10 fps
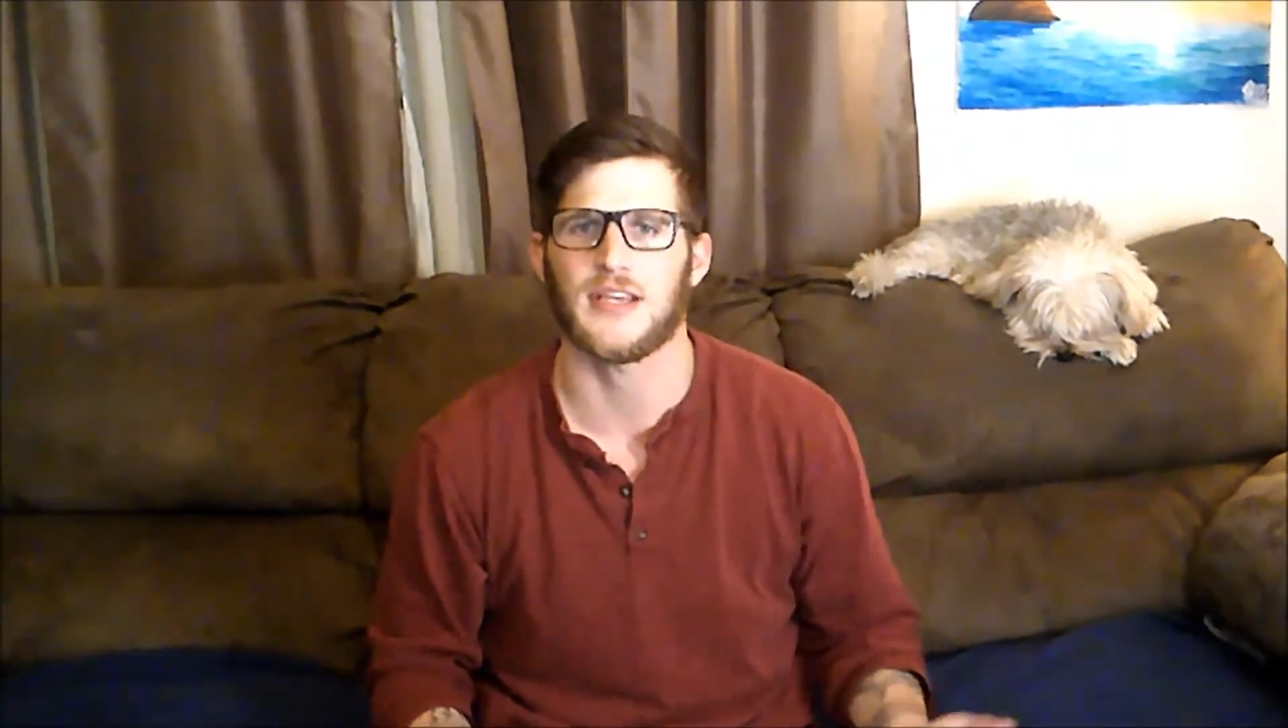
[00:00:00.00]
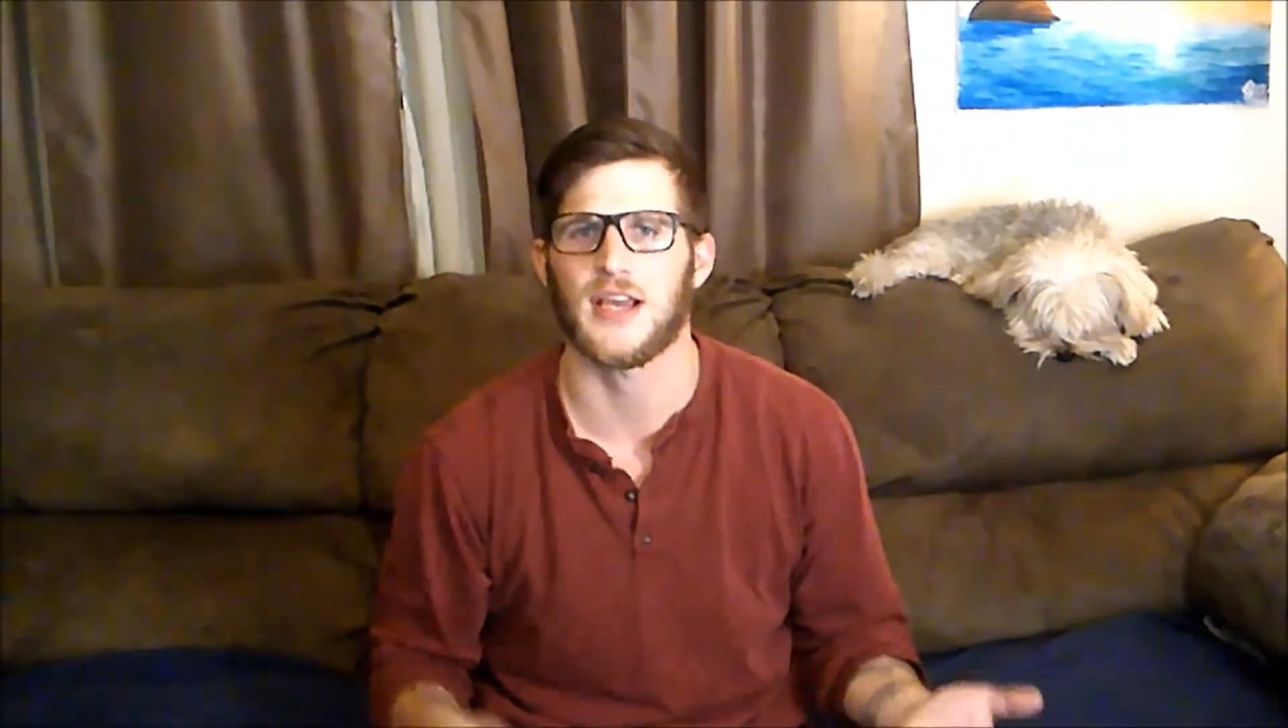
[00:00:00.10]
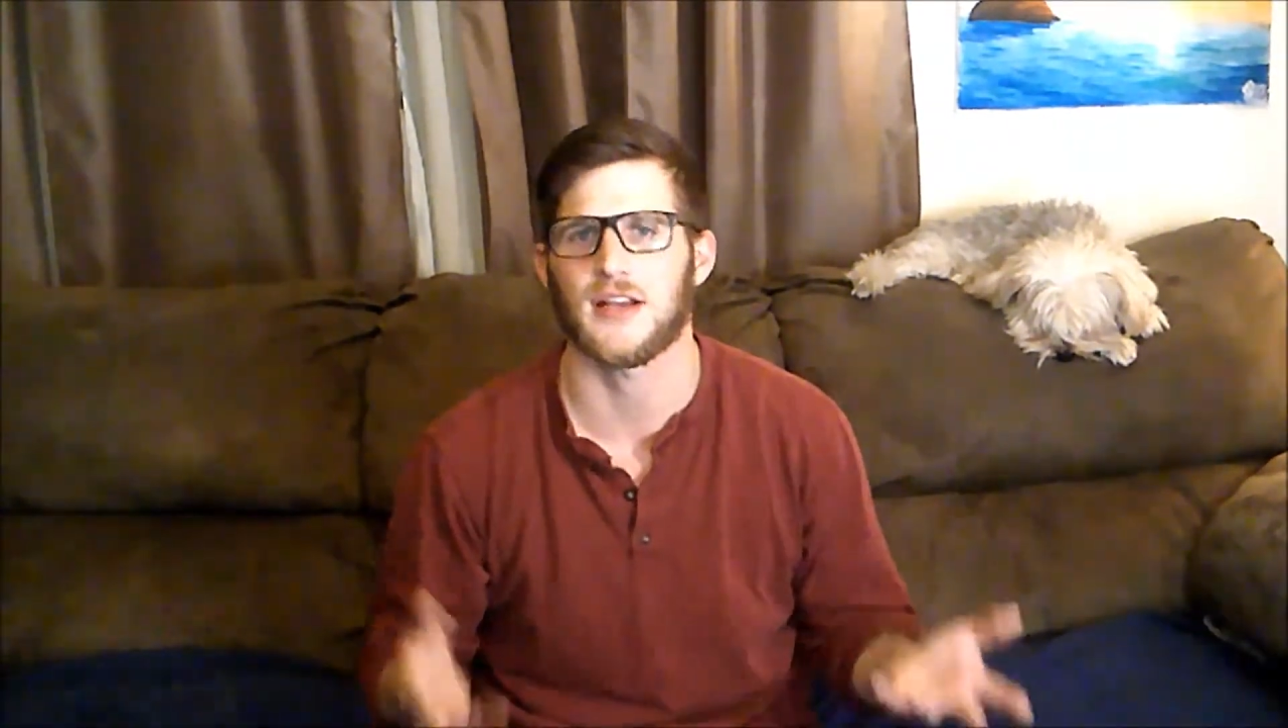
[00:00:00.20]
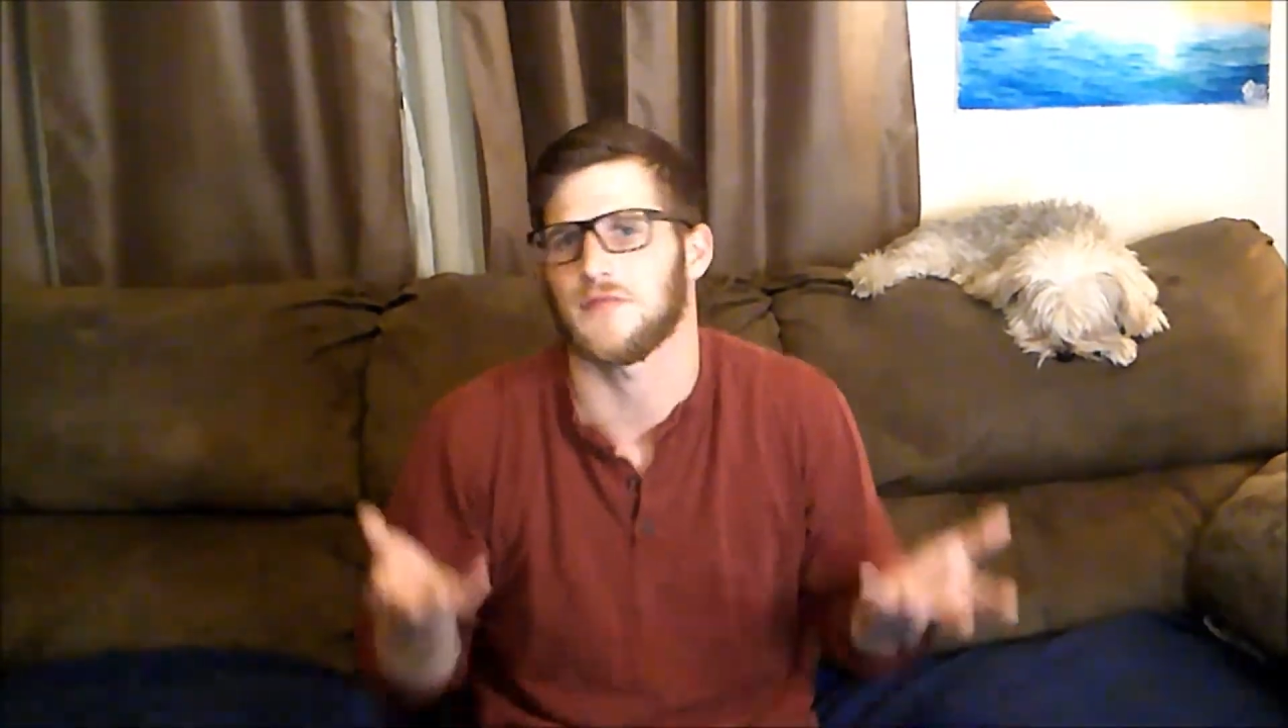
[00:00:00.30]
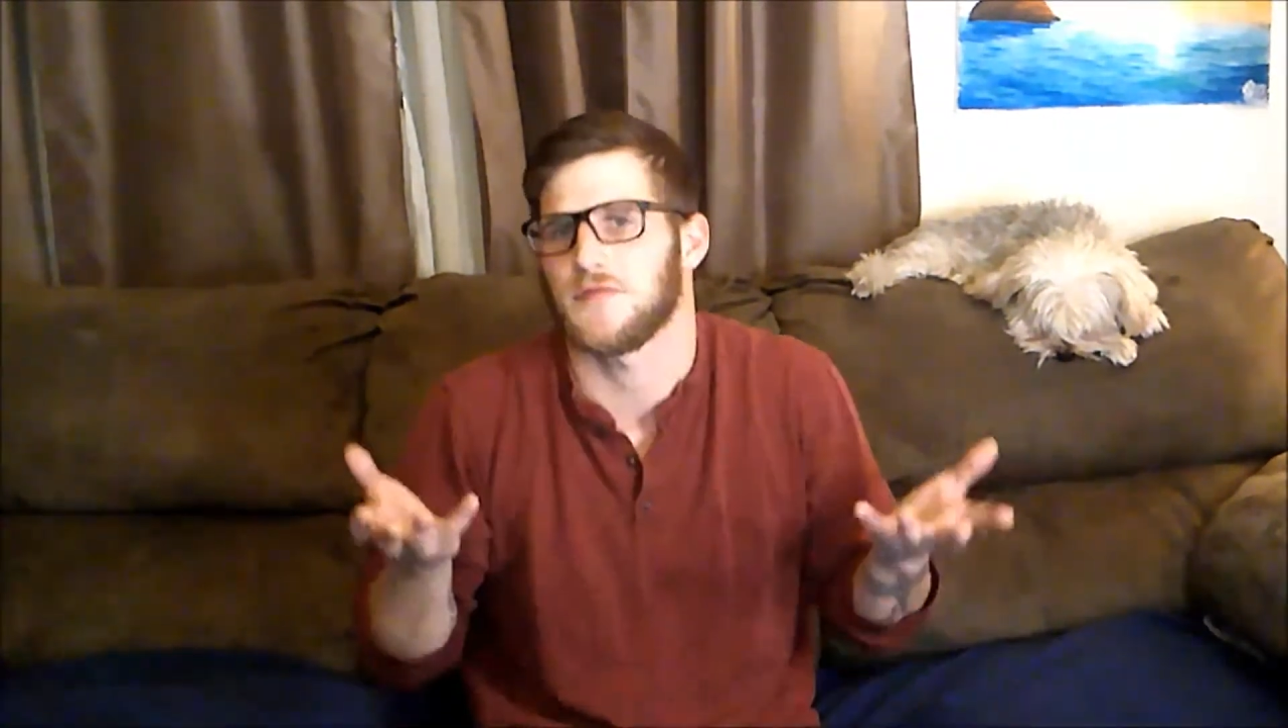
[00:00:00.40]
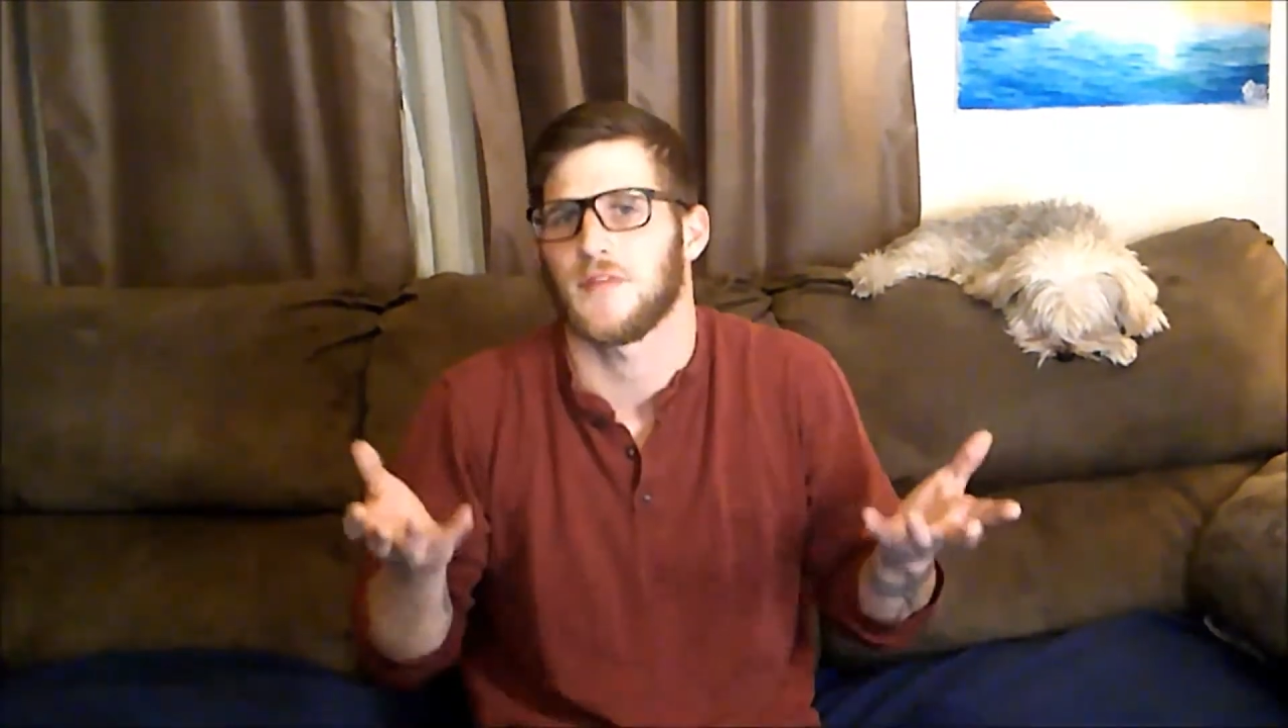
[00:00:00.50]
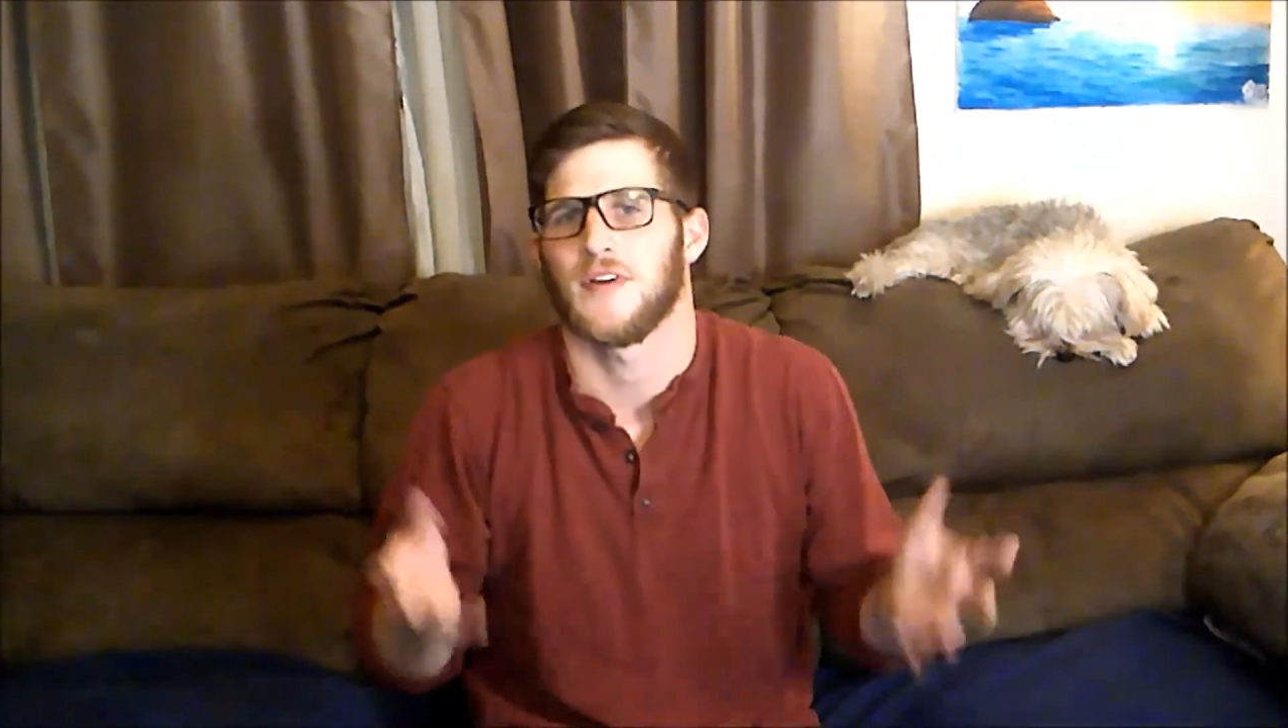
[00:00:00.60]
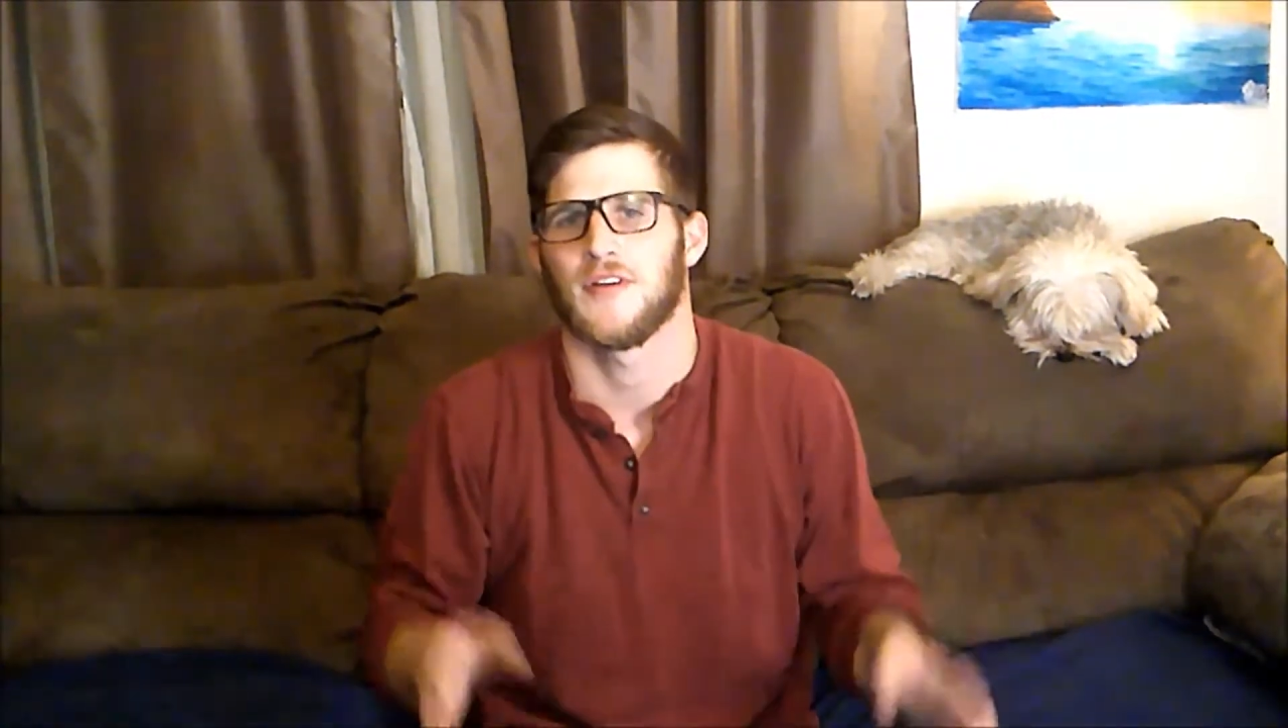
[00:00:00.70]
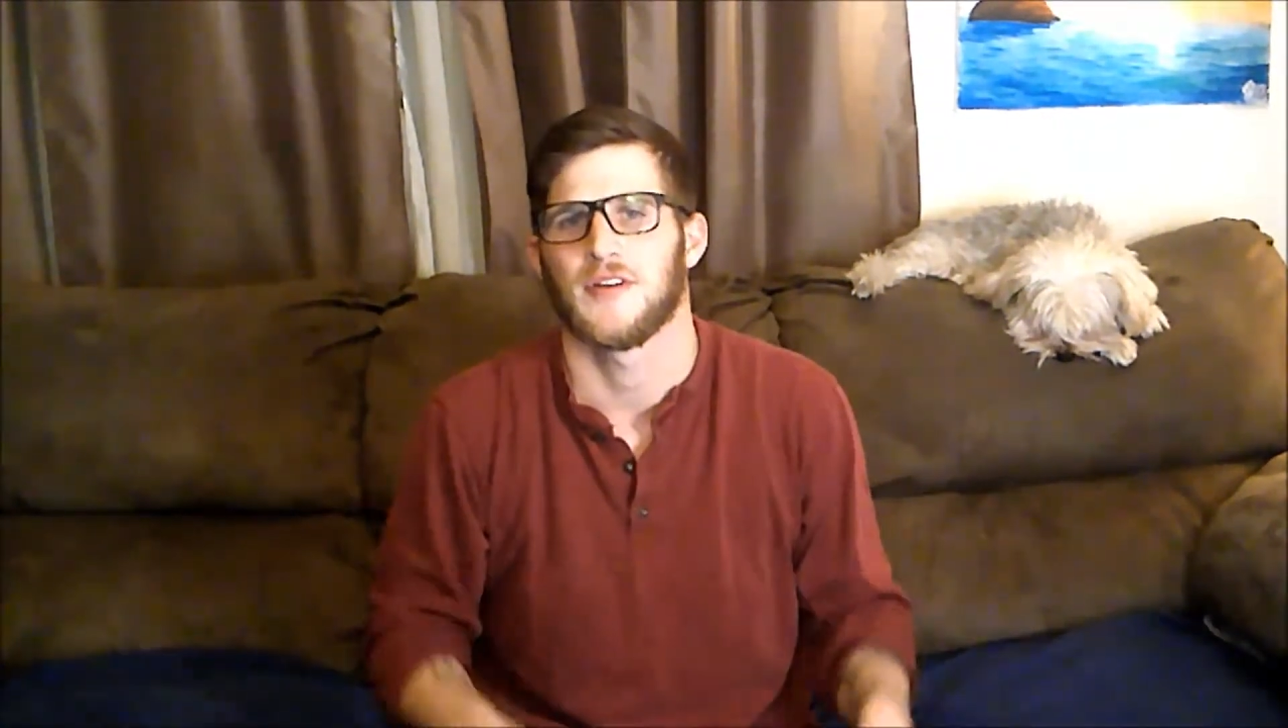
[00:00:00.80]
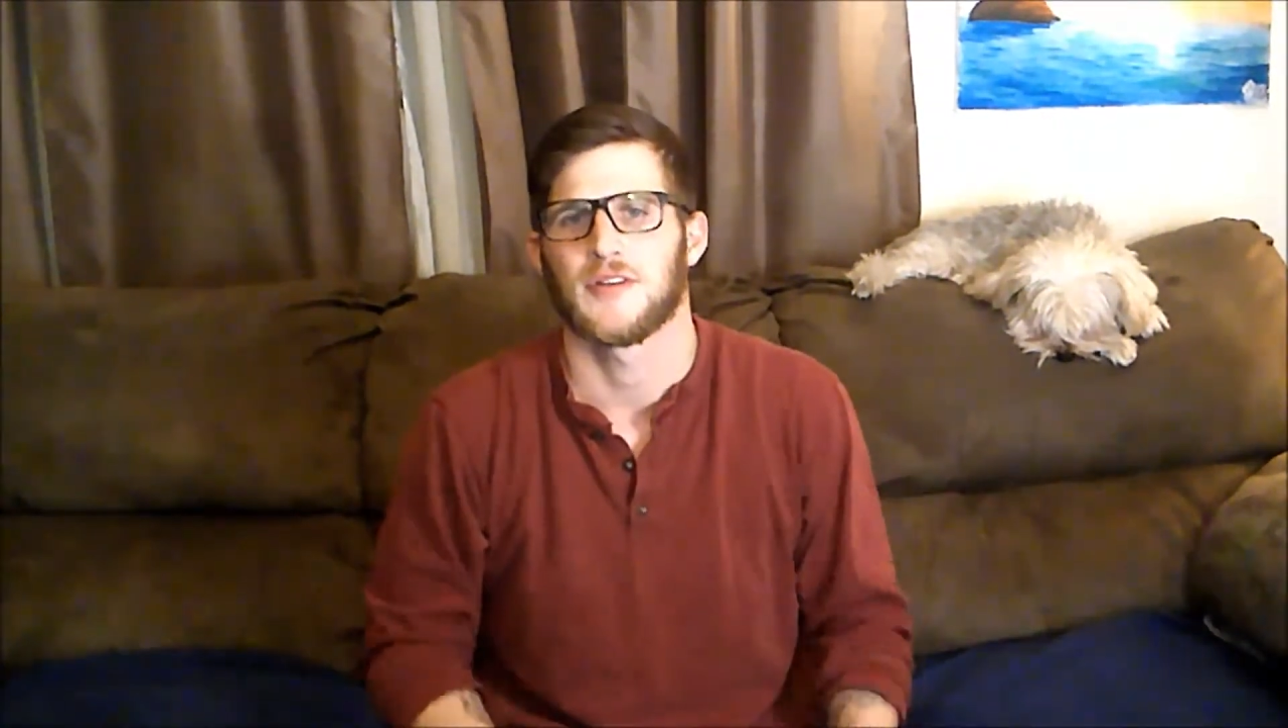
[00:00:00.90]
kind
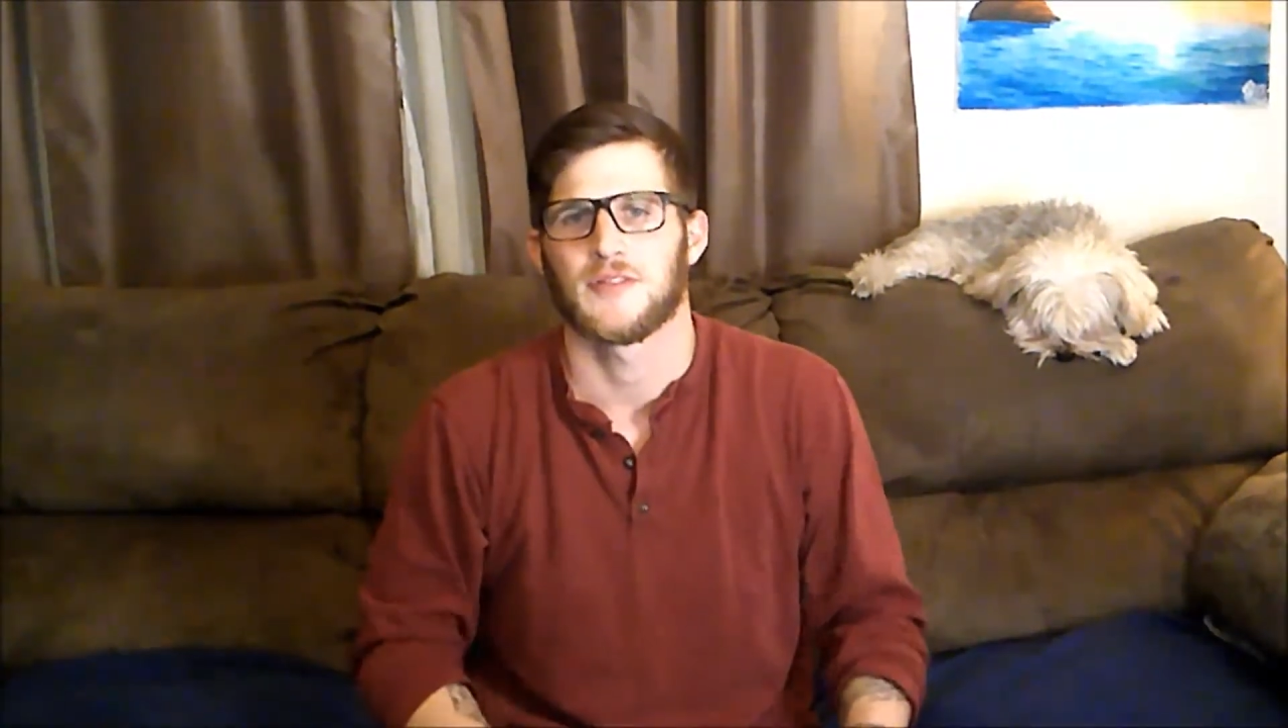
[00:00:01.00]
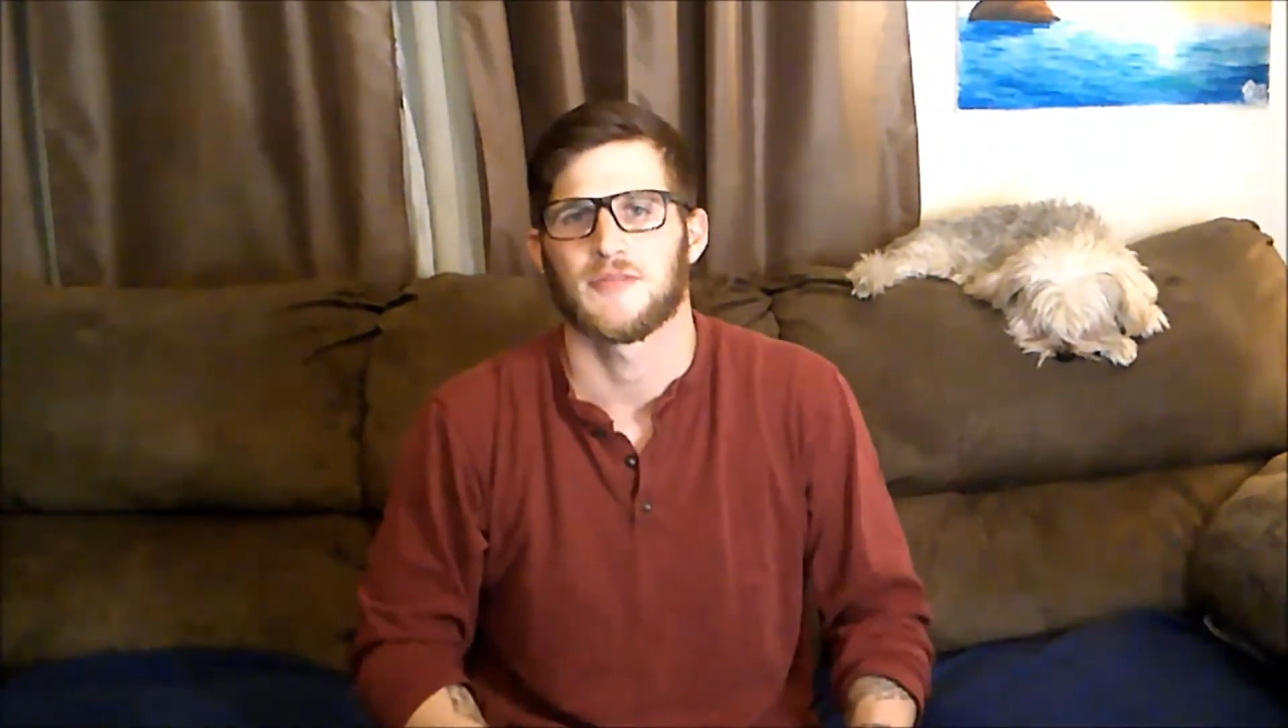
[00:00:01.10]
of